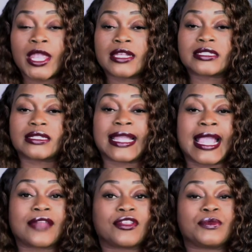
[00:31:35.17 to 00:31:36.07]
So they
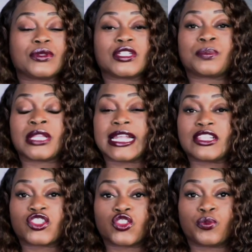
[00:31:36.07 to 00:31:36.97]
have the music playing
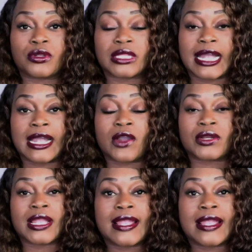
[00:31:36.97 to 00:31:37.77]
super loud.